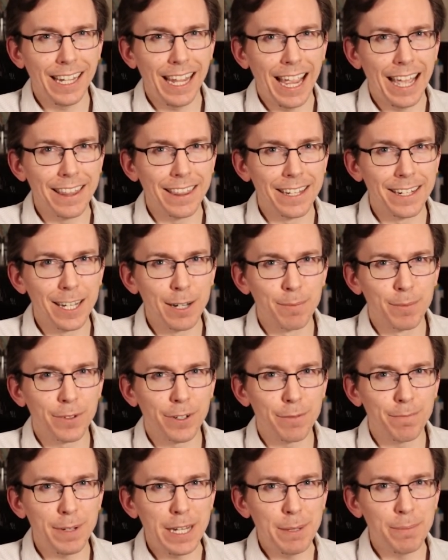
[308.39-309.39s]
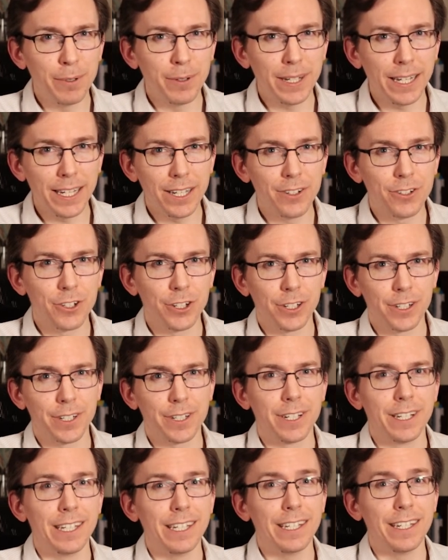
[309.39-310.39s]
and the number of people
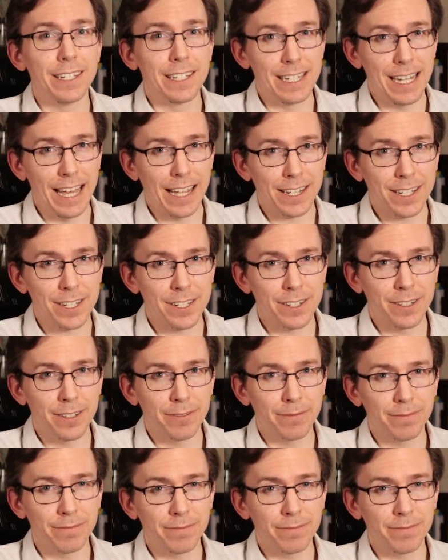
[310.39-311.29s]
injured is next.